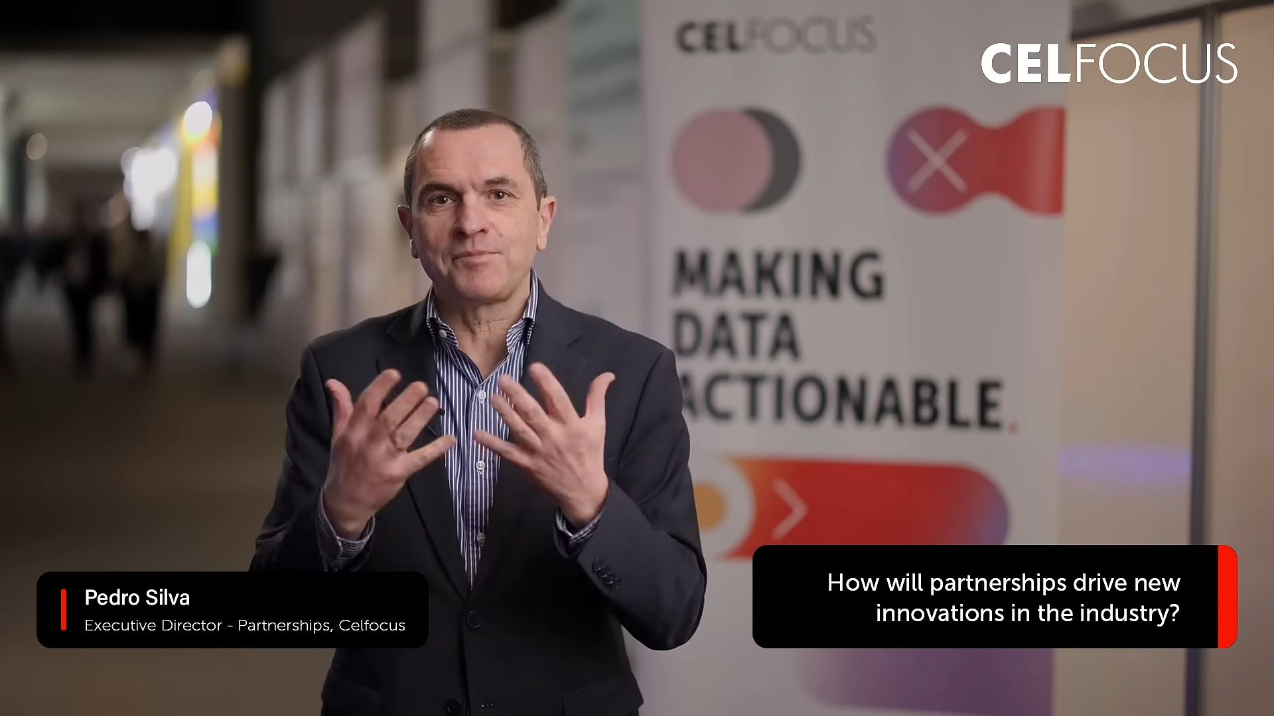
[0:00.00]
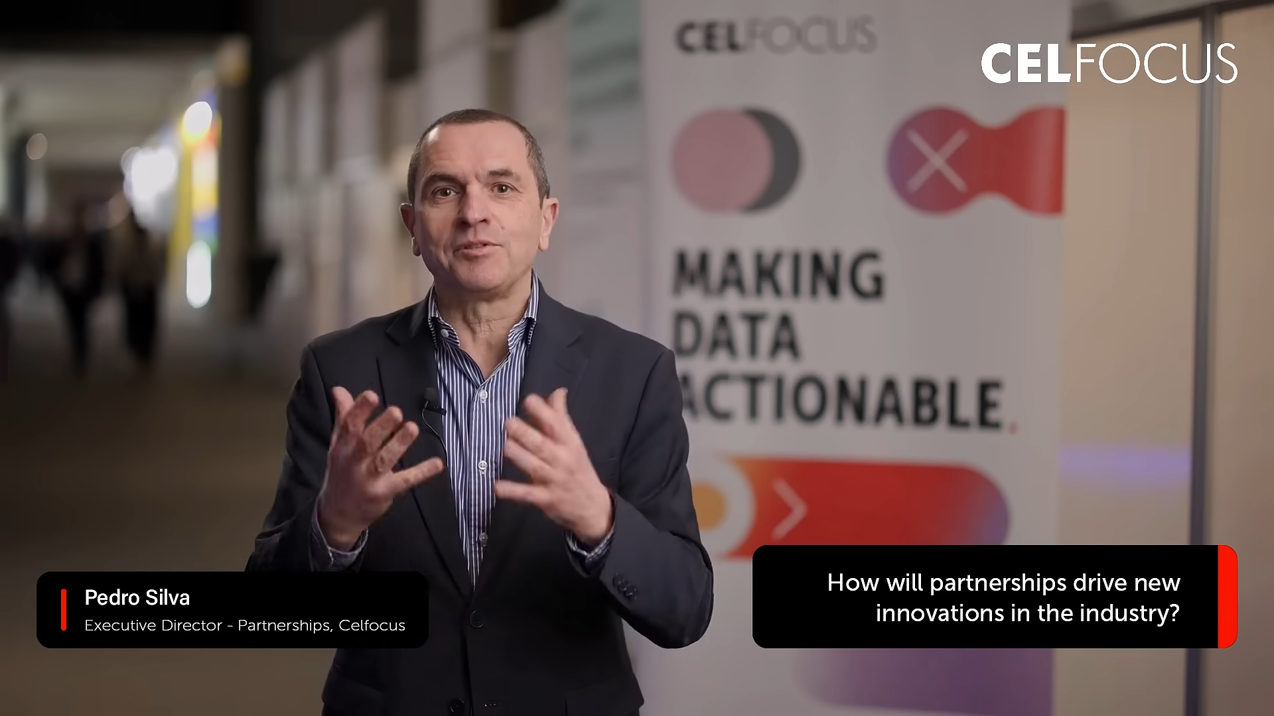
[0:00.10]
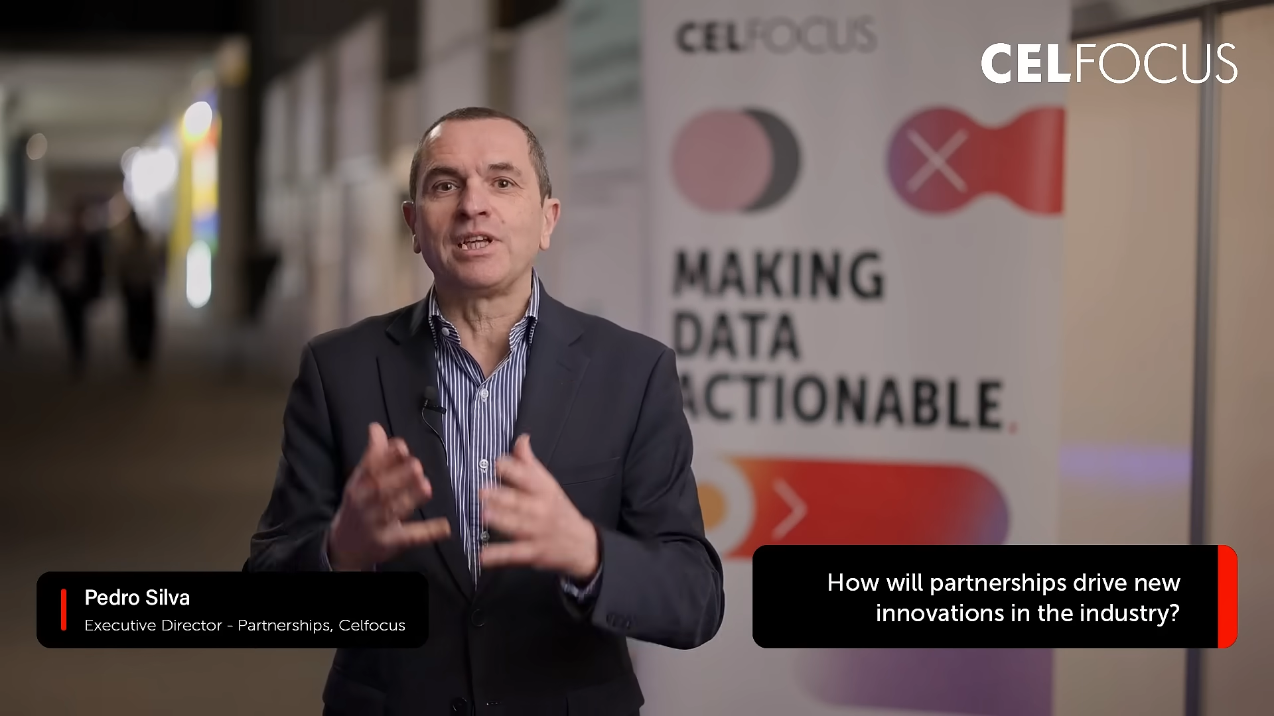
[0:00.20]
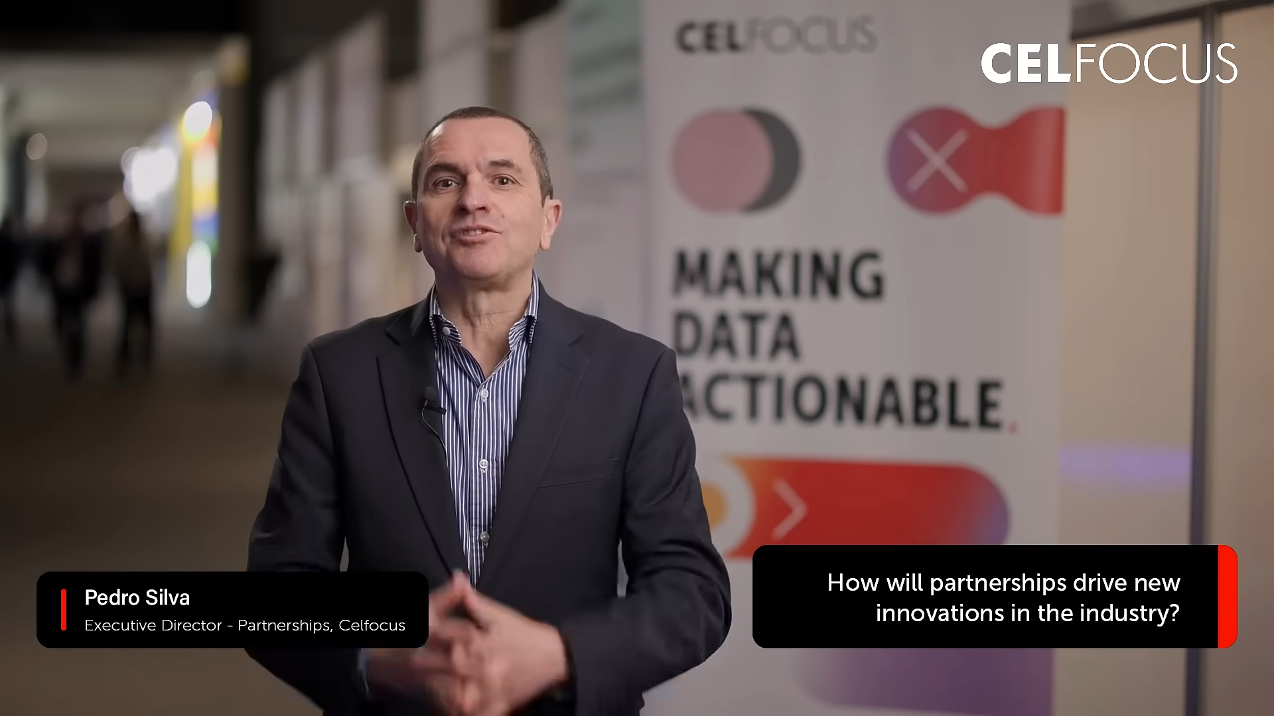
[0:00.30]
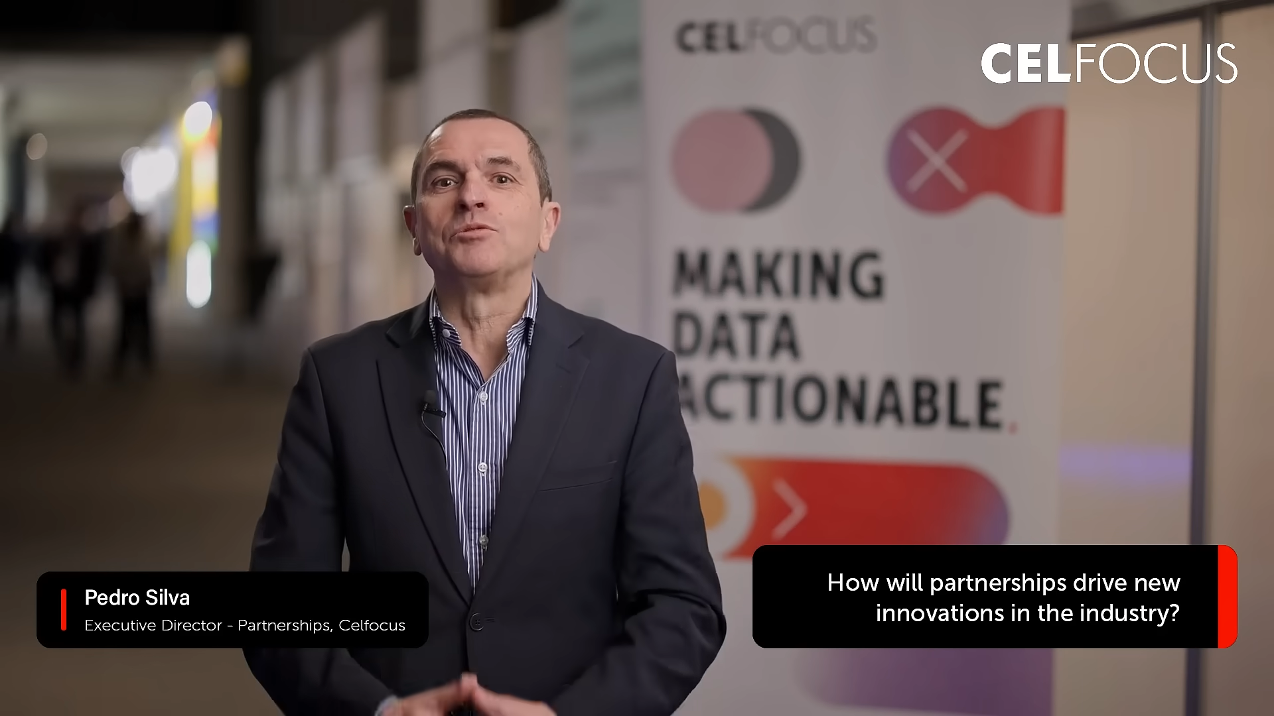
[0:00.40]

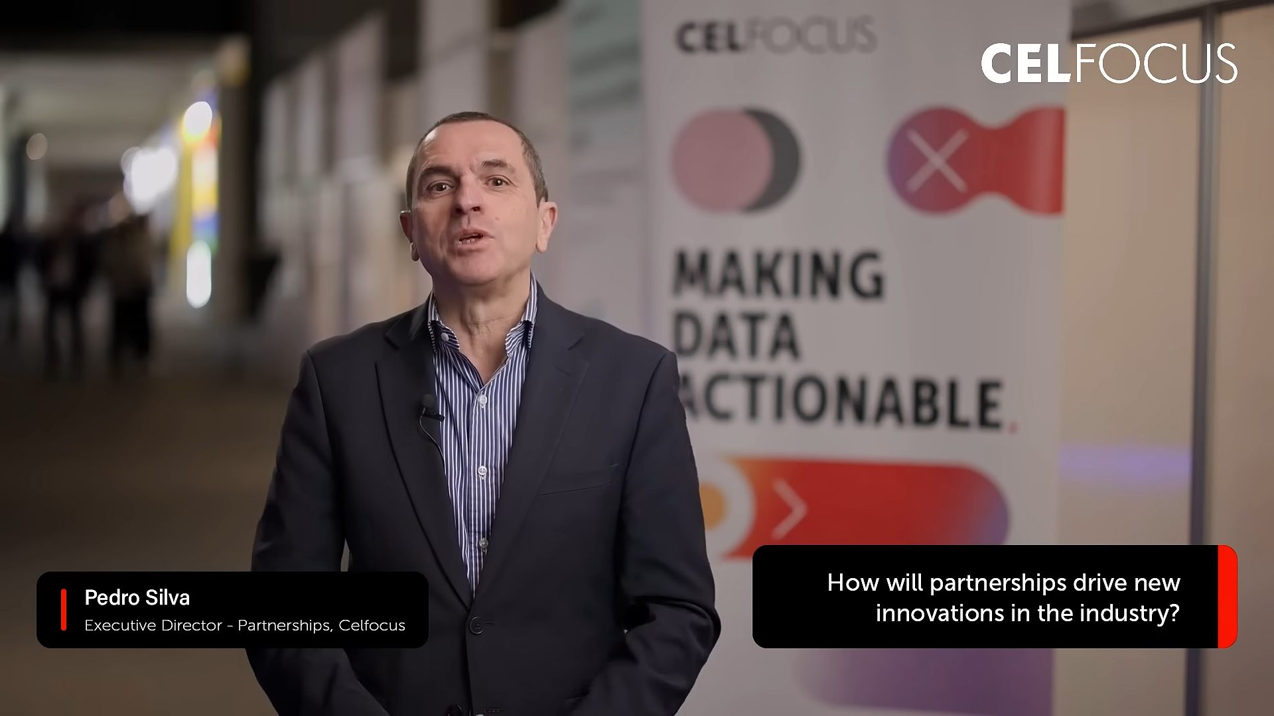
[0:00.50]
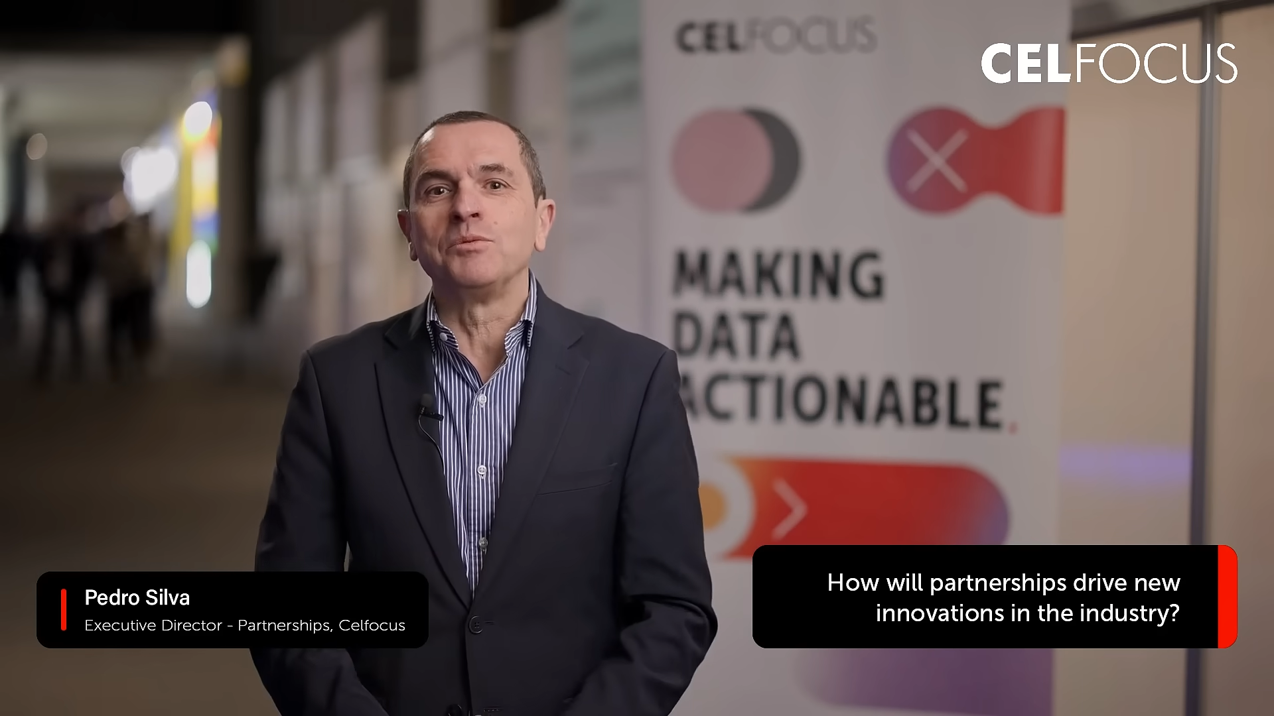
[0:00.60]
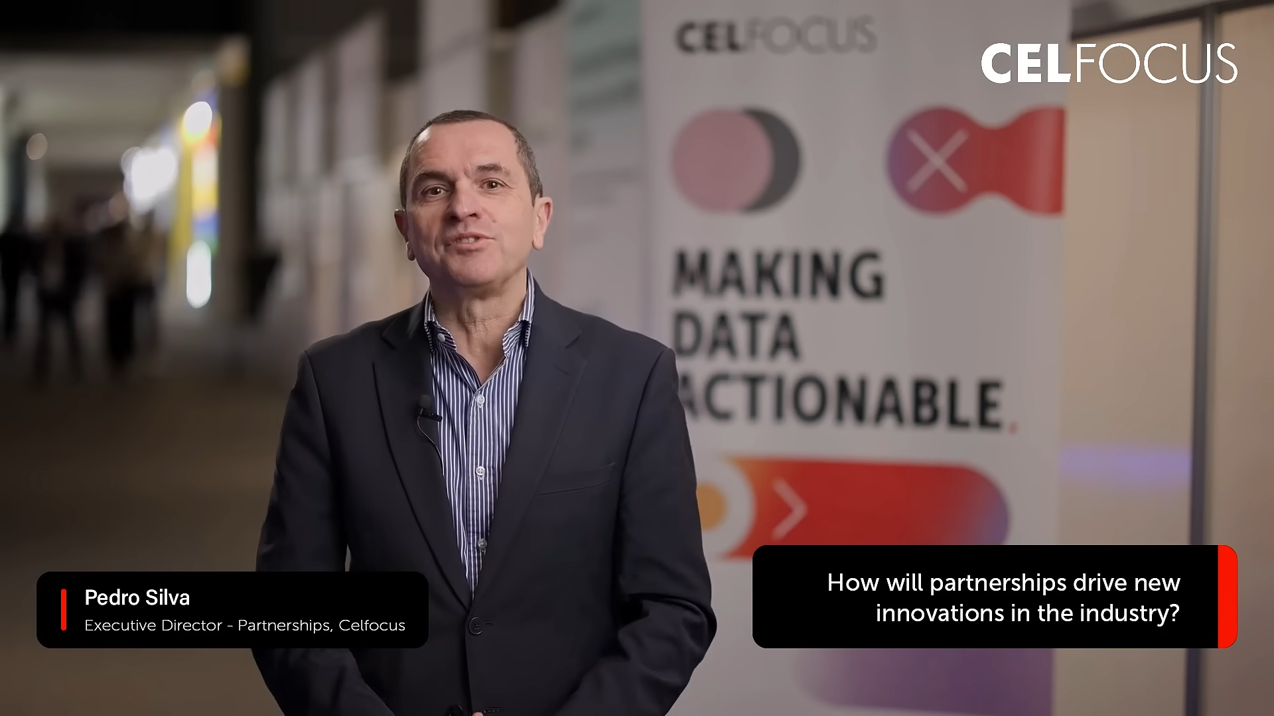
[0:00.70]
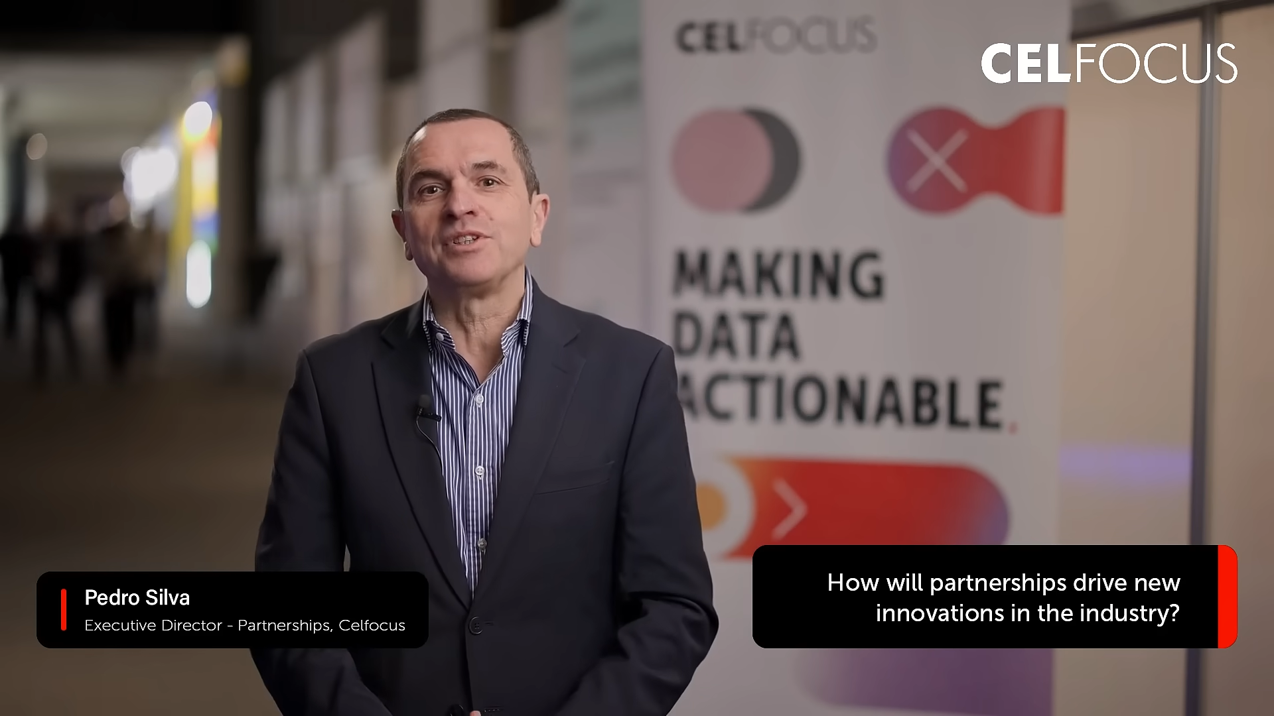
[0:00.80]
So that's the way we're